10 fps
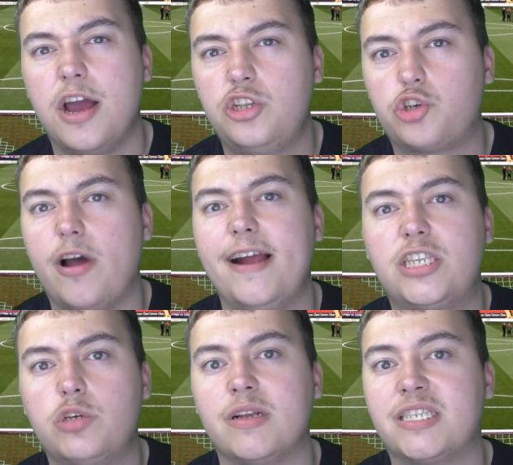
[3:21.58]
and
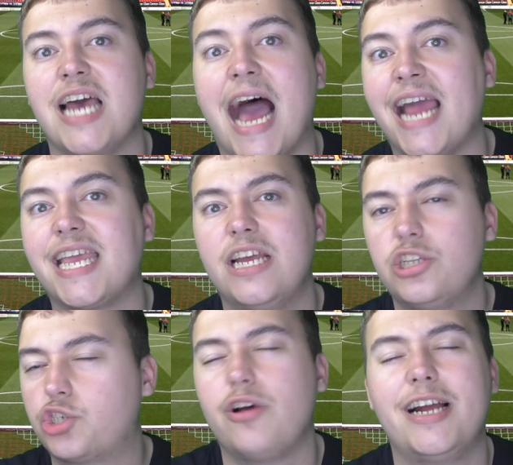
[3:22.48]
tried to attack,
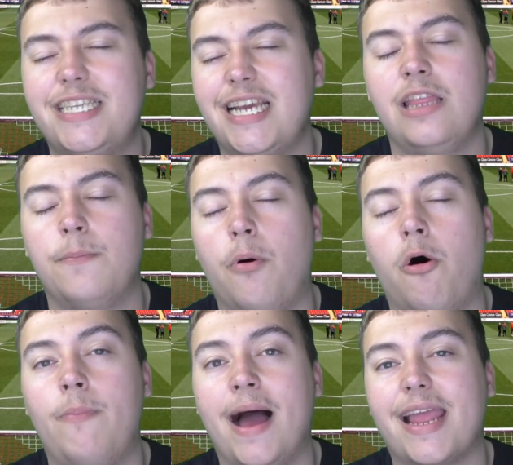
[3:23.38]
tried to get the
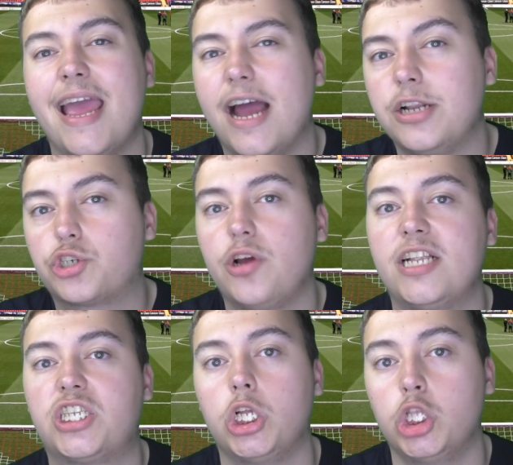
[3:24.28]
ball back, and
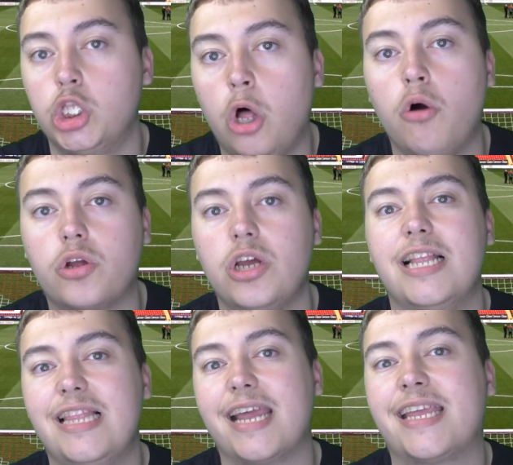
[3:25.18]
tried to look
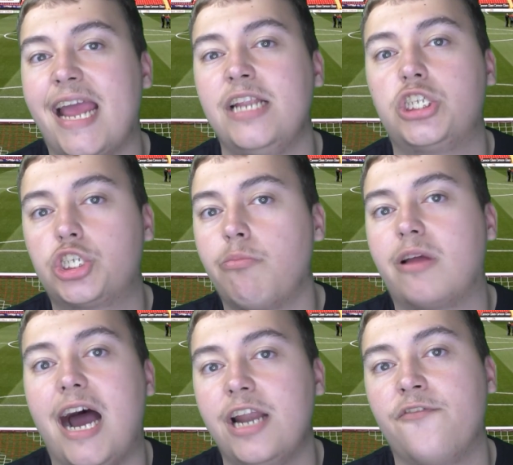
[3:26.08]
like getting some
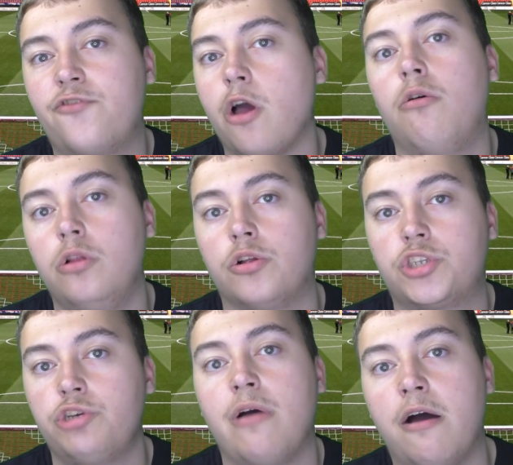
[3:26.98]
kind of goal or
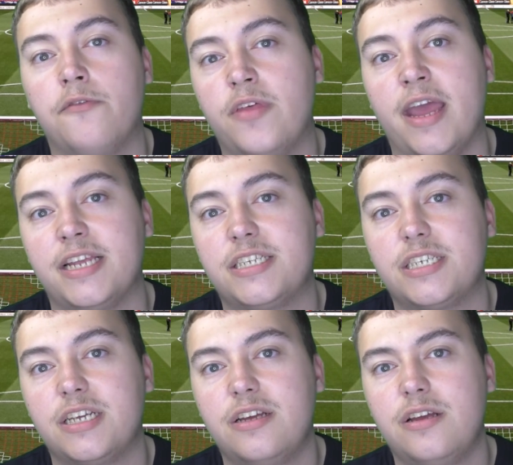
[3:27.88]
two out of
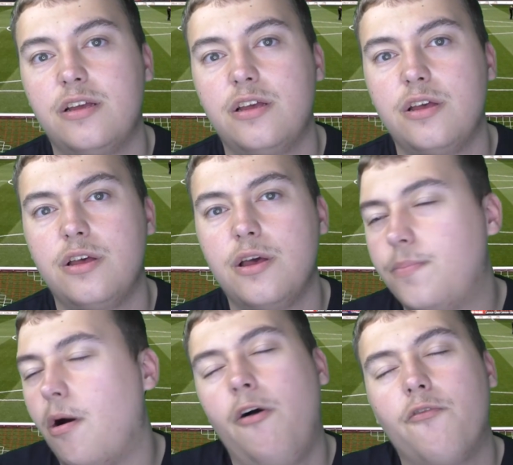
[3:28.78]
this.
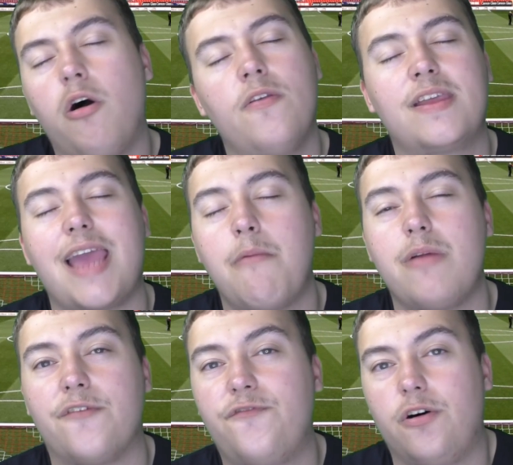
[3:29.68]
But overall in the game,
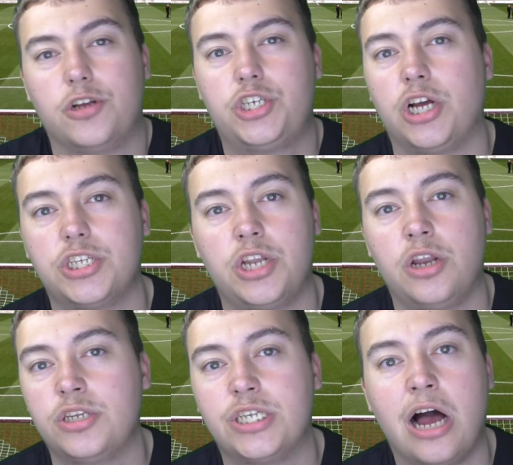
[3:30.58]
we had four shots, not
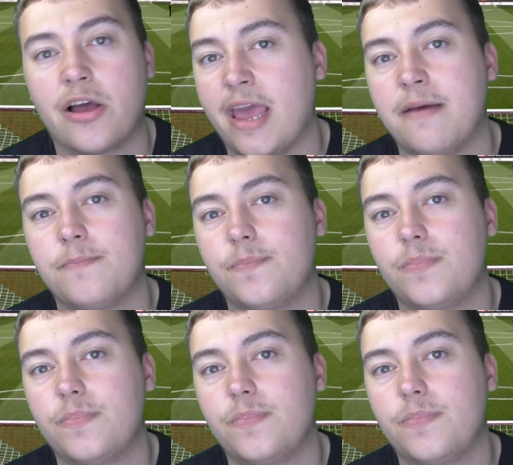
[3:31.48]
on target.